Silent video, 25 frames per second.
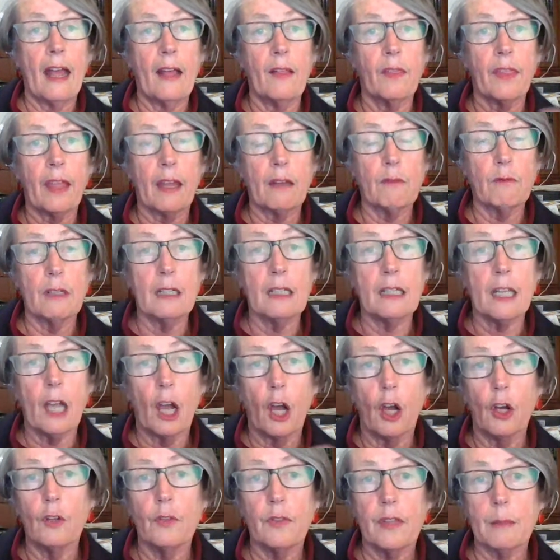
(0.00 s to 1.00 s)
And they
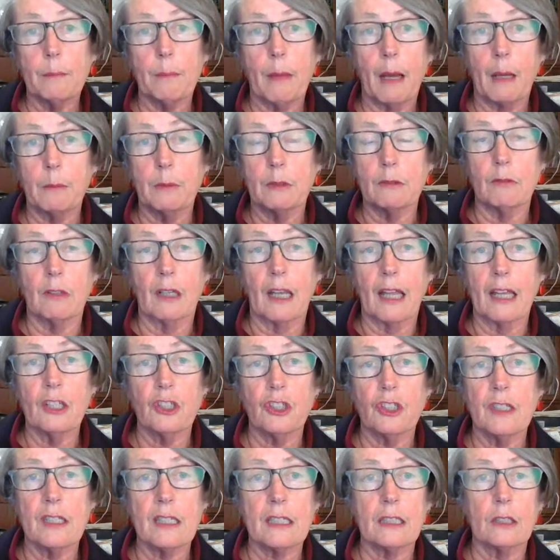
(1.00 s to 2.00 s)
really honed their public
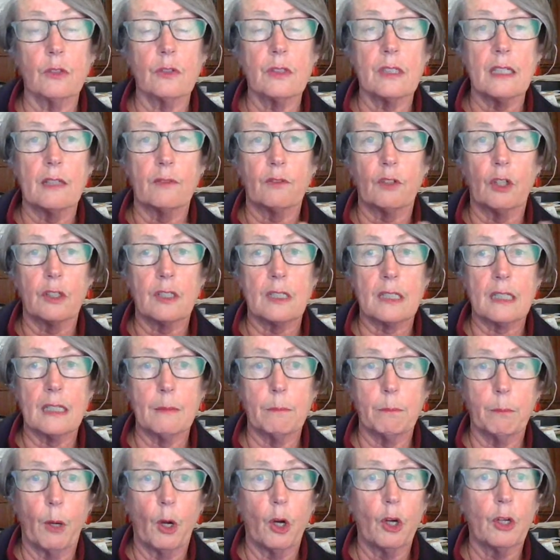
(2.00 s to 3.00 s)
relations skills. They've got
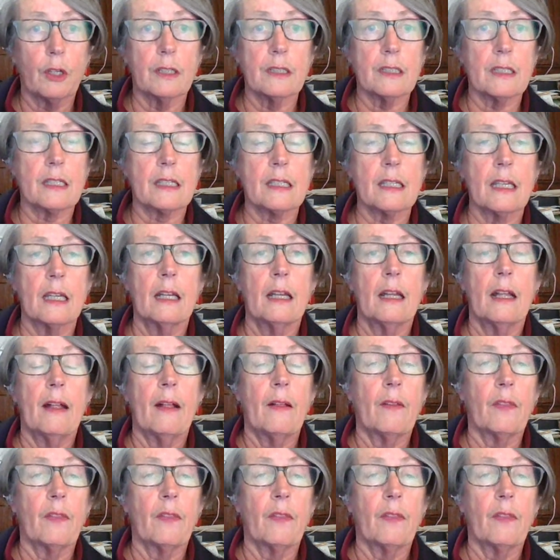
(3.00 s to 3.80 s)
deep pockets.